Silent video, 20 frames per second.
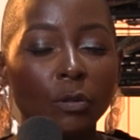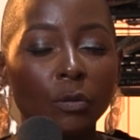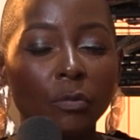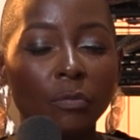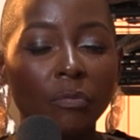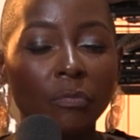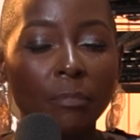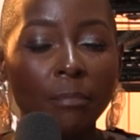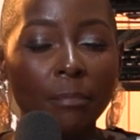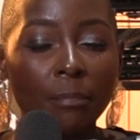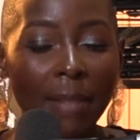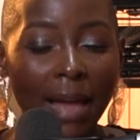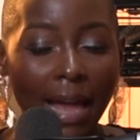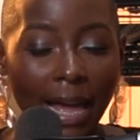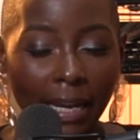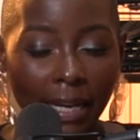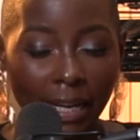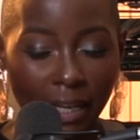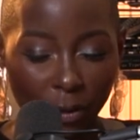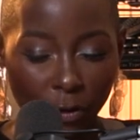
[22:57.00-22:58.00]
that you've
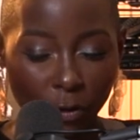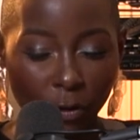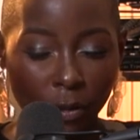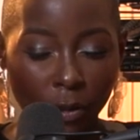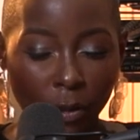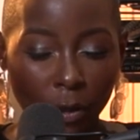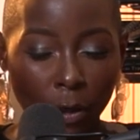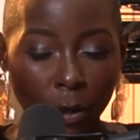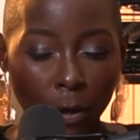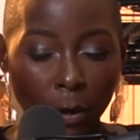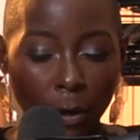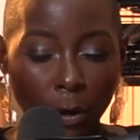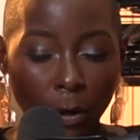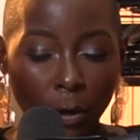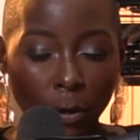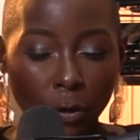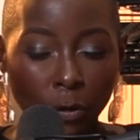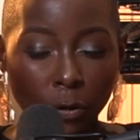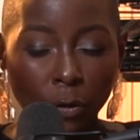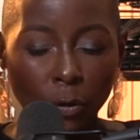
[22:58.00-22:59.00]
managed
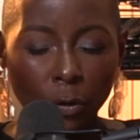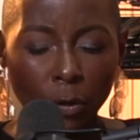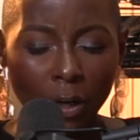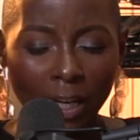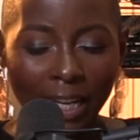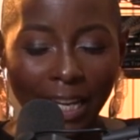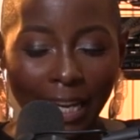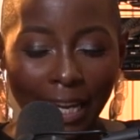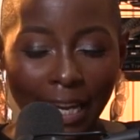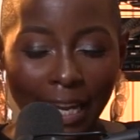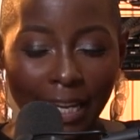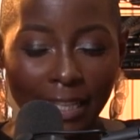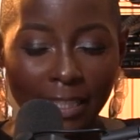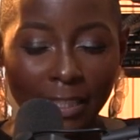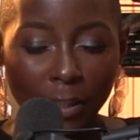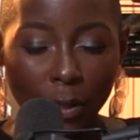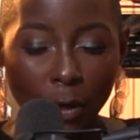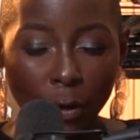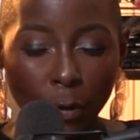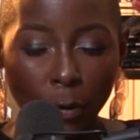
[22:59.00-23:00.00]
to not
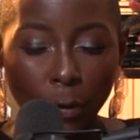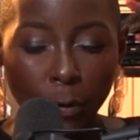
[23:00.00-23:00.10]
let